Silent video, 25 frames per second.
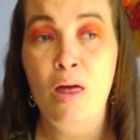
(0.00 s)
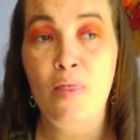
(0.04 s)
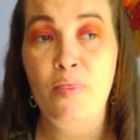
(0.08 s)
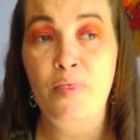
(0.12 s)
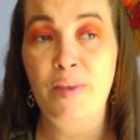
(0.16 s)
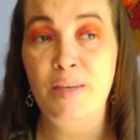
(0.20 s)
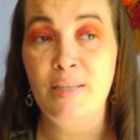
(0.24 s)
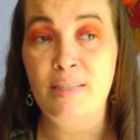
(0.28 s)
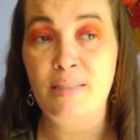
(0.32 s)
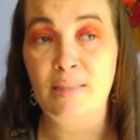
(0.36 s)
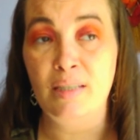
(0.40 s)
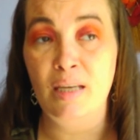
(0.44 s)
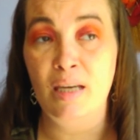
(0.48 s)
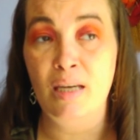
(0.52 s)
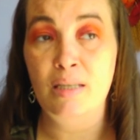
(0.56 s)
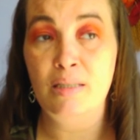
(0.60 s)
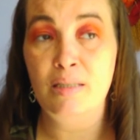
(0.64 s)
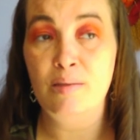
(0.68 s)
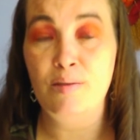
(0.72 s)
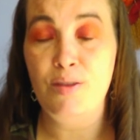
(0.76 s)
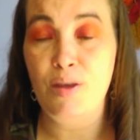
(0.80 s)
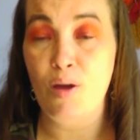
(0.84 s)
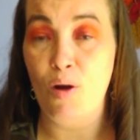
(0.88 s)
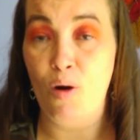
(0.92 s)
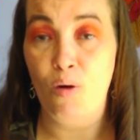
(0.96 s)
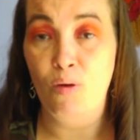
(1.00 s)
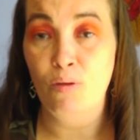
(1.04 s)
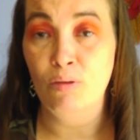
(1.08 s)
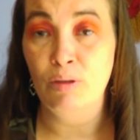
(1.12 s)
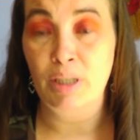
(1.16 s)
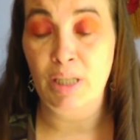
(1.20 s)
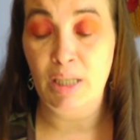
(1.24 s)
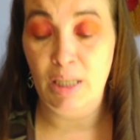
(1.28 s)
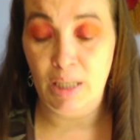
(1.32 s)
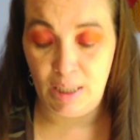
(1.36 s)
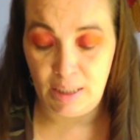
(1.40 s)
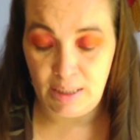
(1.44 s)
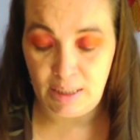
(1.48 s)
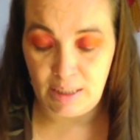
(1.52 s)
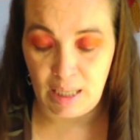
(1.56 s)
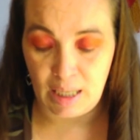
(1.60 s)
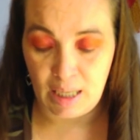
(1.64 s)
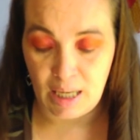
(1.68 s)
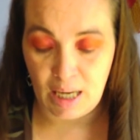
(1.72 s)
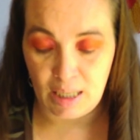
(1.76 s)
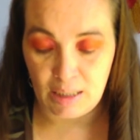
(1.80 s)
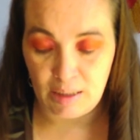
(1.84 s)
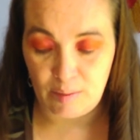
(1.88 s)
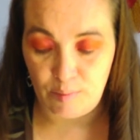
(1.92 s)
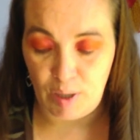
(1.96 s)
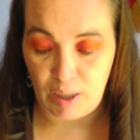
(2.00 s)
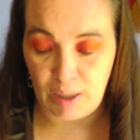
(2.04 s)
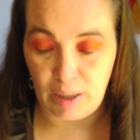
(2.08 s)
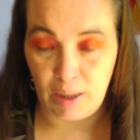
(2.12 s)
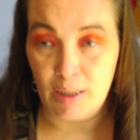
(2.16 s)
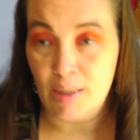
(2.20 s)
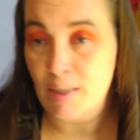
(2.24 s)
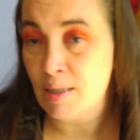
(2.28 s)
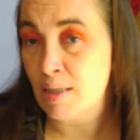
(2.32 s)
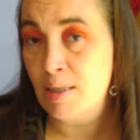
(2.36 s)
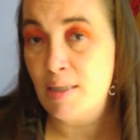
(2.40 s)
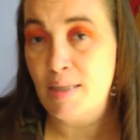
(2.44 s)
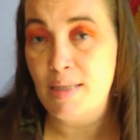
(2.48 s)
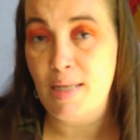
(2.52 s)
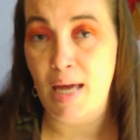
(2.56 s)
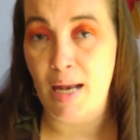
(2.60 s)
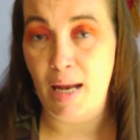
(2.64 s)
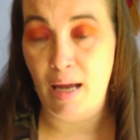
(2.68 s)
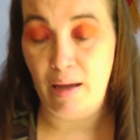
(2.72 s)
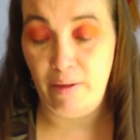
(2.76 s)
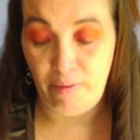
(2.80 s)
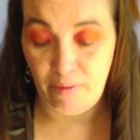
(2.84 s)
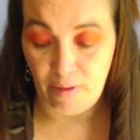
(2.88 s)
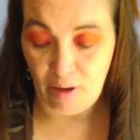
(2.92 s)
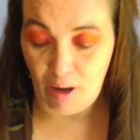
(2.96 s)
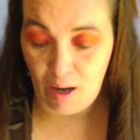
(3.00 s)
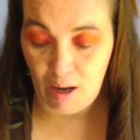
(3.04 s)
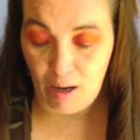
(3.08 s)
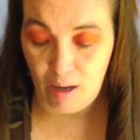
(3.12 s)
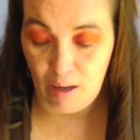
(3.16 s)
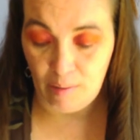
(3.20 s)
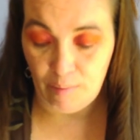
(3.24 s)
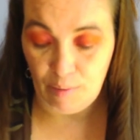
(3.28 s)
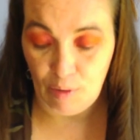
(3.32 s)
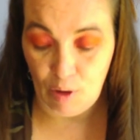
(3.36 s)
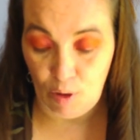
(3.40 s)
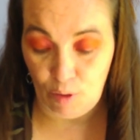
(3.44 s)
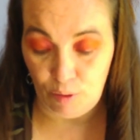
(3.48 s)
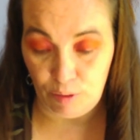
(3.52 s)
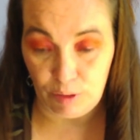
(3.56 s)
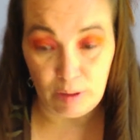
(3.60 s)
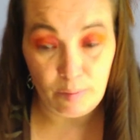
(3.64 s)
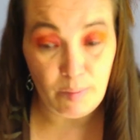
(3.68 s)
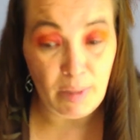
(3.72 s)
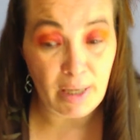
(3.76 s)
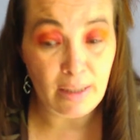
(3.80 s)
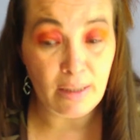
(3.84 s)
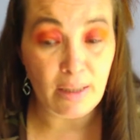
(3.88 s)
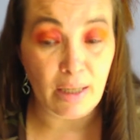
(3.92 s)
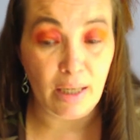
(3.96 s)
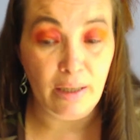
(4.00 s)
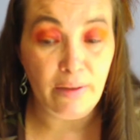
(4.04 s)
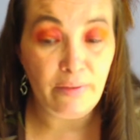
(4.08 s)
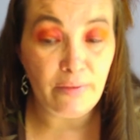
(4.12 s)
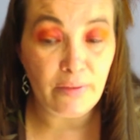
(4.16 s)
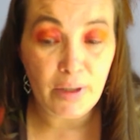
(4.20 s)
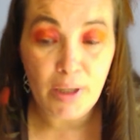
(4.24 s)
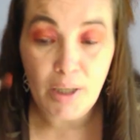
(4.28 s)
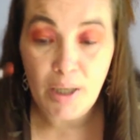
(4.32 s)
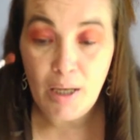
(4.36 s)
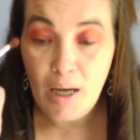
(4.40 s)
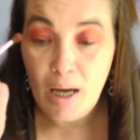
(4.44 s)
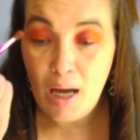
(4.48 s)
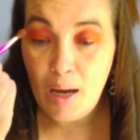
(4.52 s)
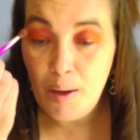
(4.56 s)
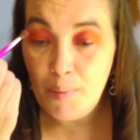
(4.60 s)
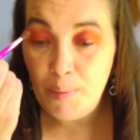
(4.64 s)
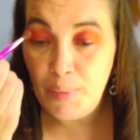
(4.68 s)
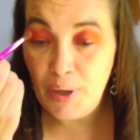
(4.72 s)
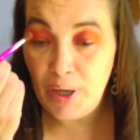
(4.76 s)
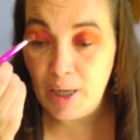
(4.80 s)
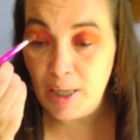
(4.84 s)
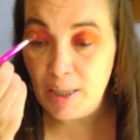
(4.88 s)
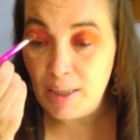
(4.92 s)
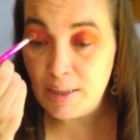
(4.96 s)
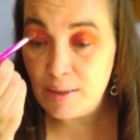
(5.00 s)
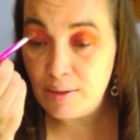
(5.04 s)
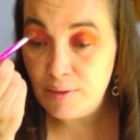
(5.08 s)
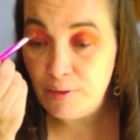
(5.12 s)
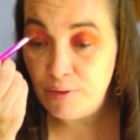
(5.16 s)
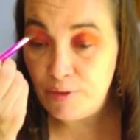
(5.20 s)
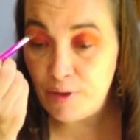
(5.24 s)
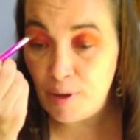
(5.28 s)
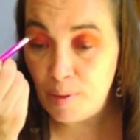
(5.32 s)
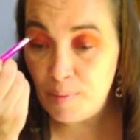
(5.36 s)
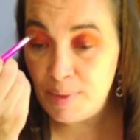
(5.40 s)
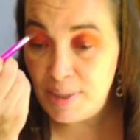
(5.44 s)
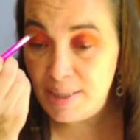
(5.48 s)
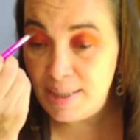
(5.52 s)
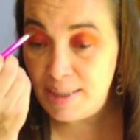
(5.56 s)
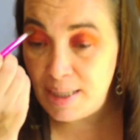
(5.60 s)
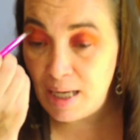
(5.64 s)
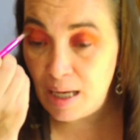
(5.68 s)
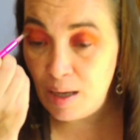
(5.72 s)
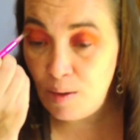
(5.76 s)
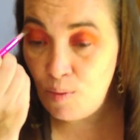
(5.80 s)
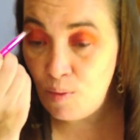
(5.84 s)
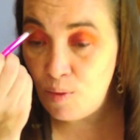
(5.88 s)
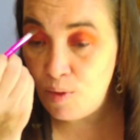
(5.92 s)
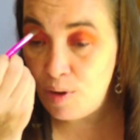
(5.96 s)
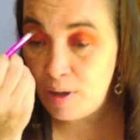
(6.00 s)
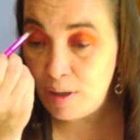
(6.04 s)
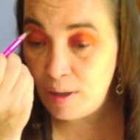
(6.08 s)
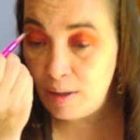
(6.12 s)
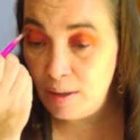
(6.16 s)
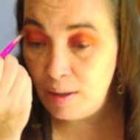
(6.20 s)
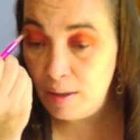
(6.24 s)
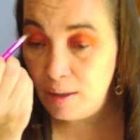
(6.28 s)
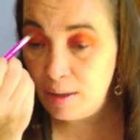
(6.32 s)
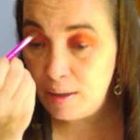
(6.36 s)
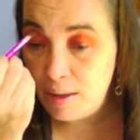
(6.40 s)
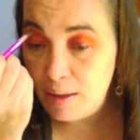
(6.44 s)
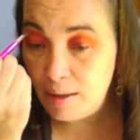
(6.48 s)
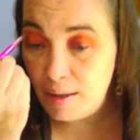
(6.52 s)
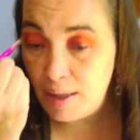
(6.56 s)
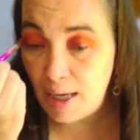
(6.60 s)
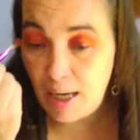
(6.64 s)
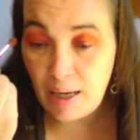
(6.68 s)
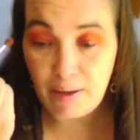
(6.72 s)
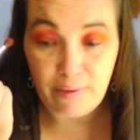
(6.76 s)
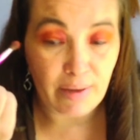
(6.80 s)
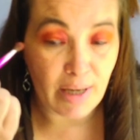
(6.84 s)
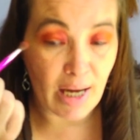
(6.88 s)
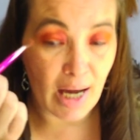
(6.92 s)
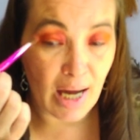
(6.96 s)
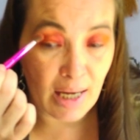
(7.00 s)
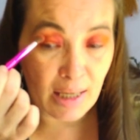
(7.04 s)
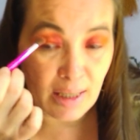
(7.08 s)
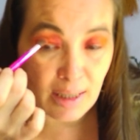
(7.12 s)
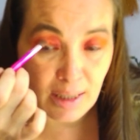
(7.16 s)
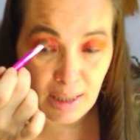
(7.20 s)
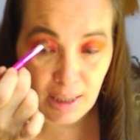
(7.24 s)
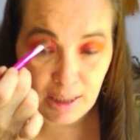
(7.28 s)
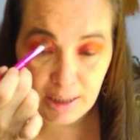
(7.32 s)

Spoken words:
this is the only Estate Cosmetics that I've owned in my life, but from day one that I've gotten